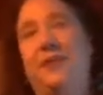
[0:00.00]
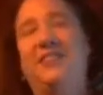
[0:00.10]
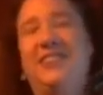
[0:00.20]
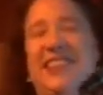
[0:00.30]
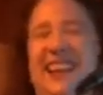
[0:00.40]

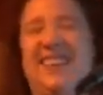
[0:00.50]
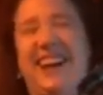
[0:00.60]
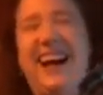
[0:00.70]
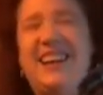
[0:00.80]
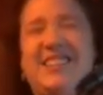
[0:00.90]
Listen, Jolly
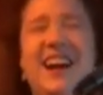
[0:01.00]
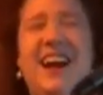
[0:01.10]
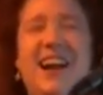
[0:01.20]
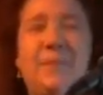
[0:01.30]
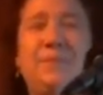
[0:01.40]

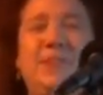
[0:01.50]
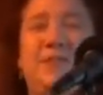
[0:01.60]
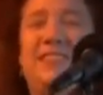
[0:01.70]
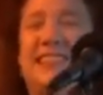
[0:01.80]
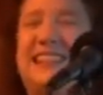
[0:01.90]
Roger, up to
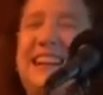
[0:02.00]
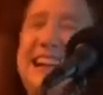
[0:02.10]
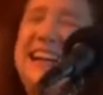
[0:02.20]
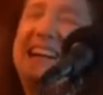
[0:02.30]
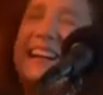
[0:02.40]
the
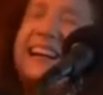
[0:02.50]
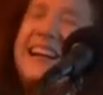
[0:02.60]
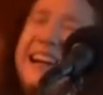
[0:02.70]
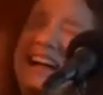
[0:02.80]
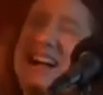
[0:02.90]

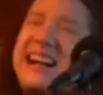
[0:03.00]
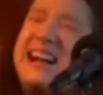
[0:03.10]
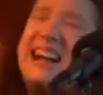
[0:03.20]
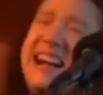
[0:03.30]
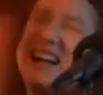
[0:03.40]

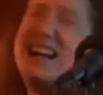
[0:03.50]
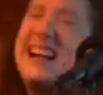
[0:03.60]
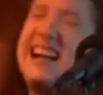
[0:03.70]
sky.